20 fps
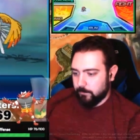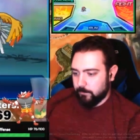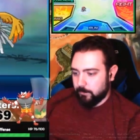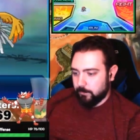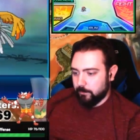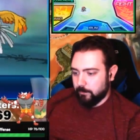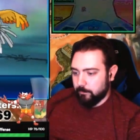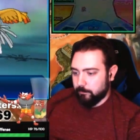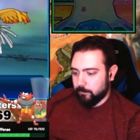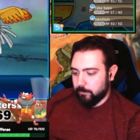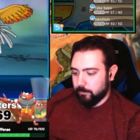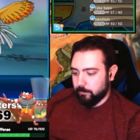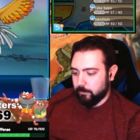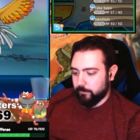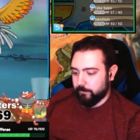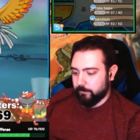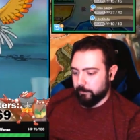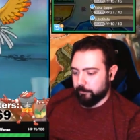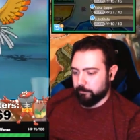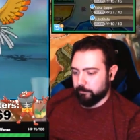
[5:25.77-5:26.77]
And one
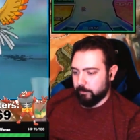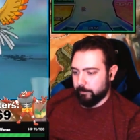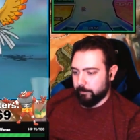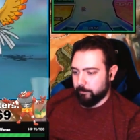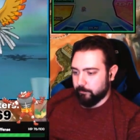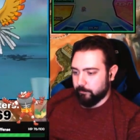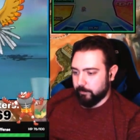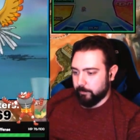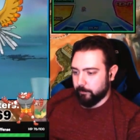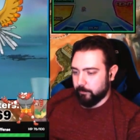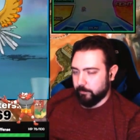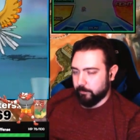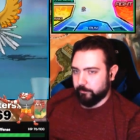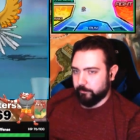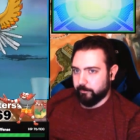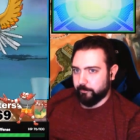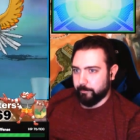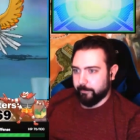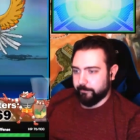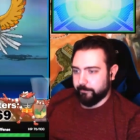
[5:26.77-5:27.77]
more Faro Schwip, one more,
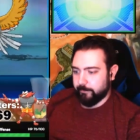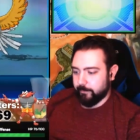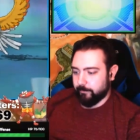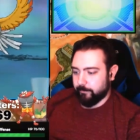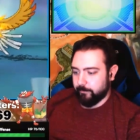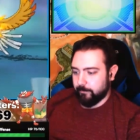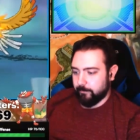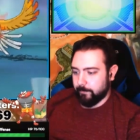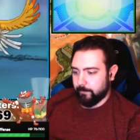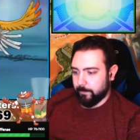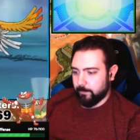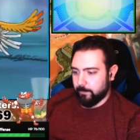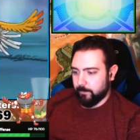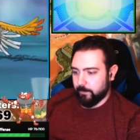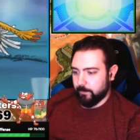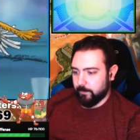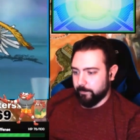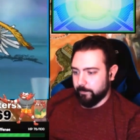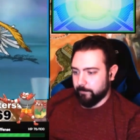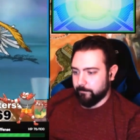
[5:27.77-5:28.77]
just to be safe.
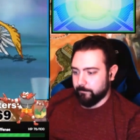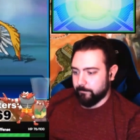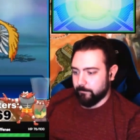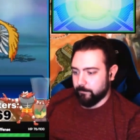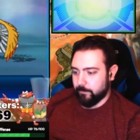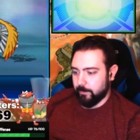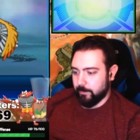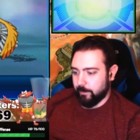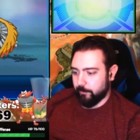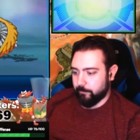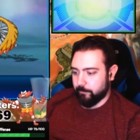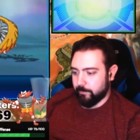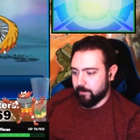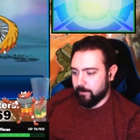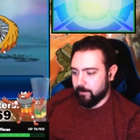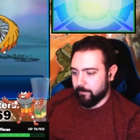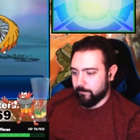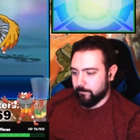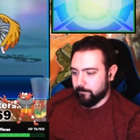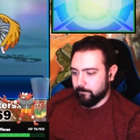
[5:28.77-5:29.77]
There you go, 1 HP.